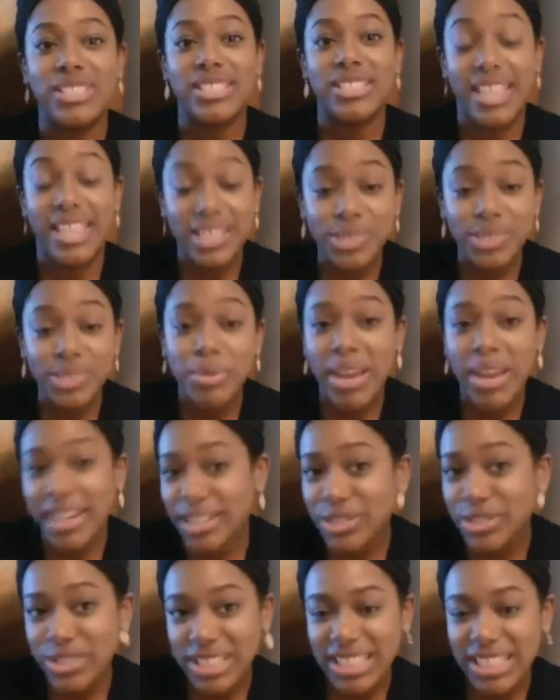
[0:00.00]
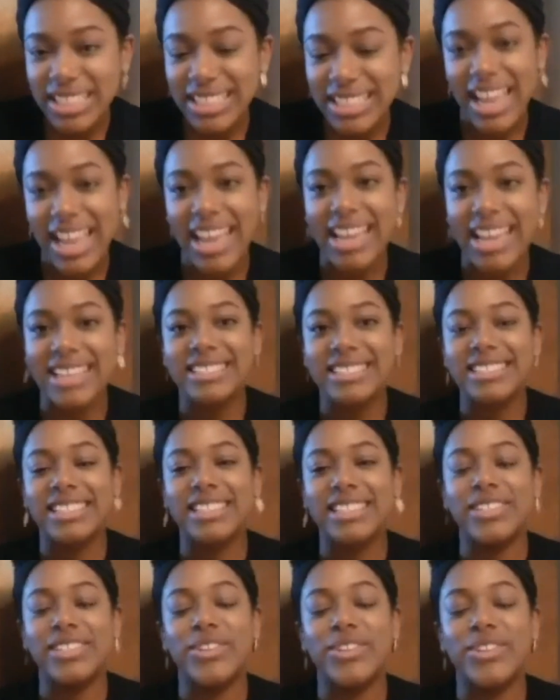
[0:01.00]
stage managed it.
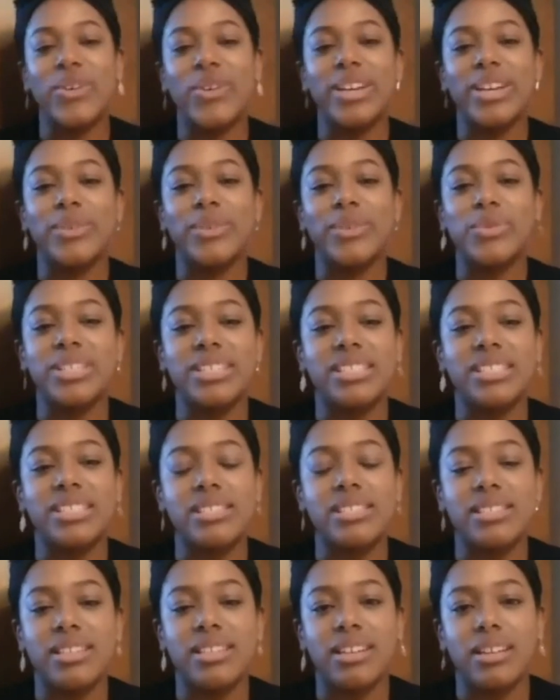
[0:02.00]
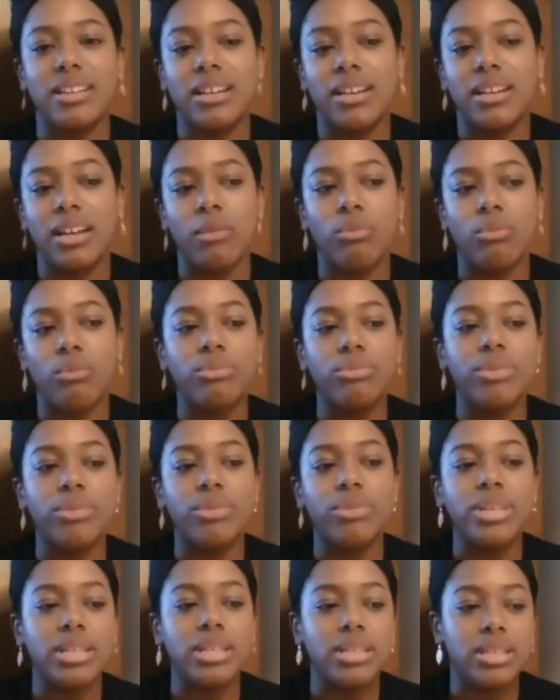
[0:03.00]
And, you know, it was a
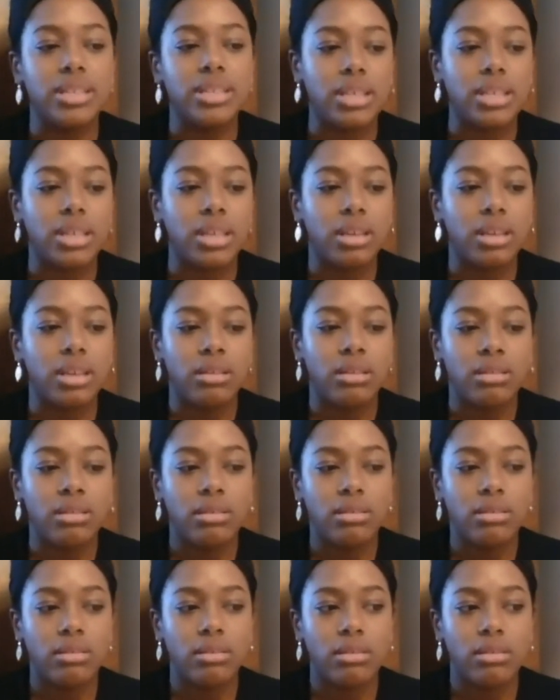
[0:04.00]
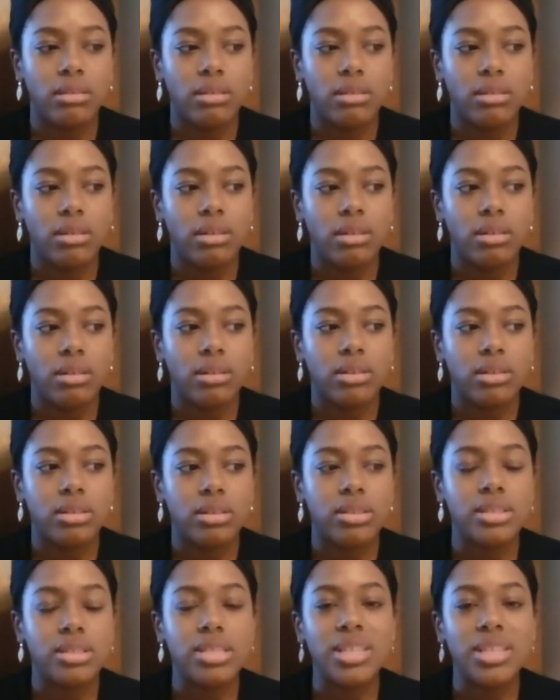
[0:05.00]
really
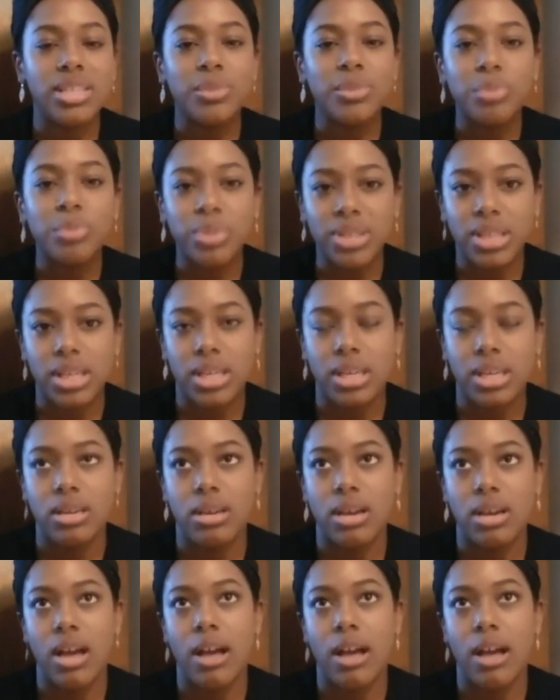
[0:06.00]
deeply